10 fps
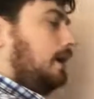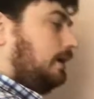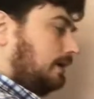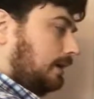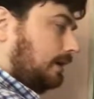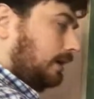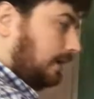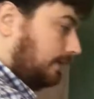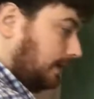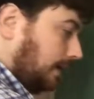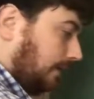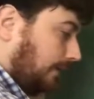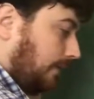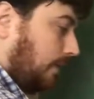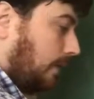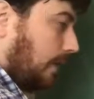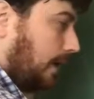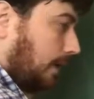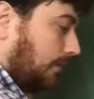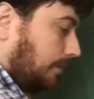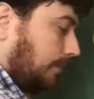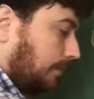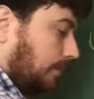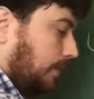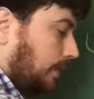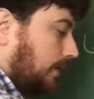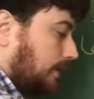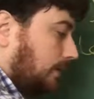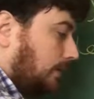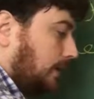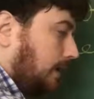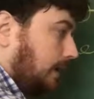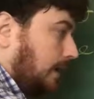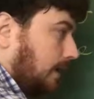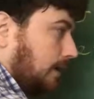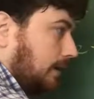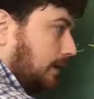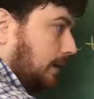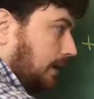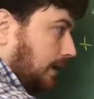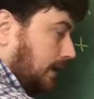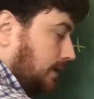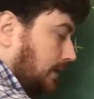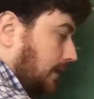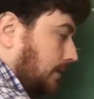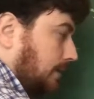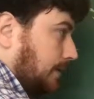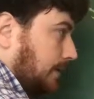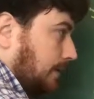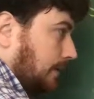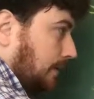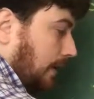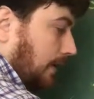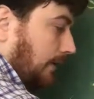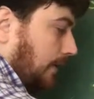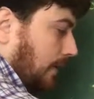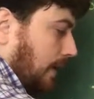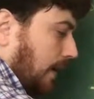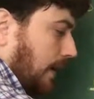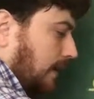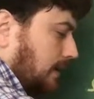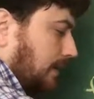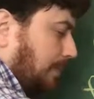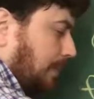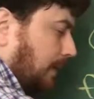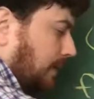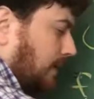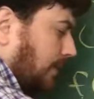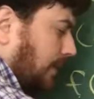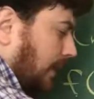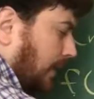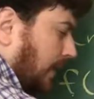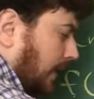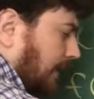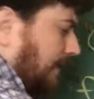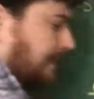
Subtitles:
and then I'd have to get 4m plus 3n is equal to 4x plus 3y.